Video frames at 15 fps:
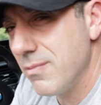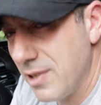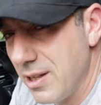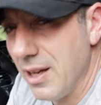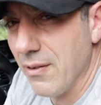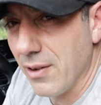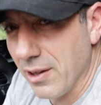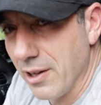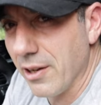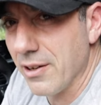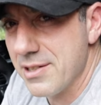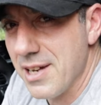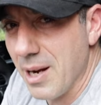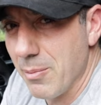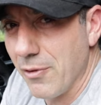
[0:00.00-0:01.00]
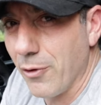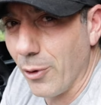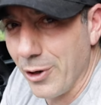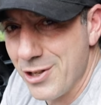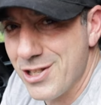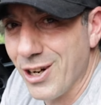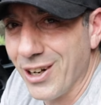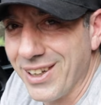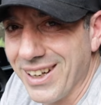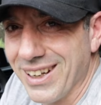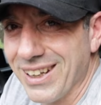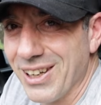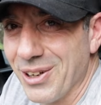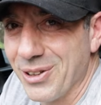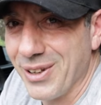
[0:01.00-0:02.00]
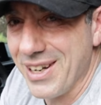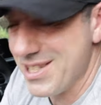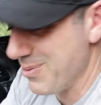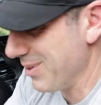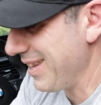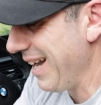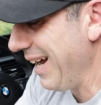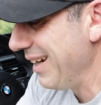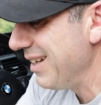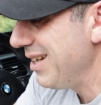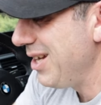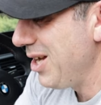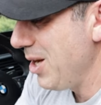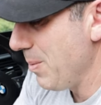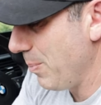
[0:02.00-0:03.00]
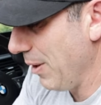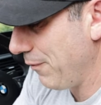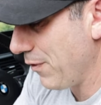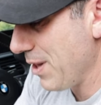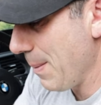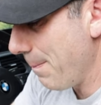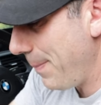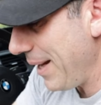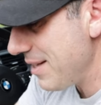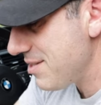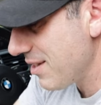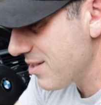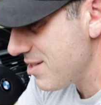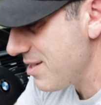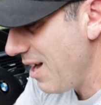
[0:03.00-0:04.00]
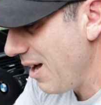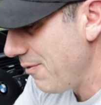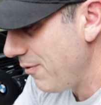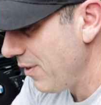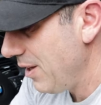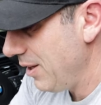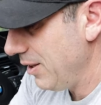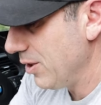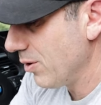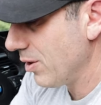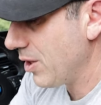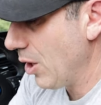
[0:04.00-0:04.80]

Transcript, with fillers: give it a little time before you start getting a little crazy with that but for the basic stuff you can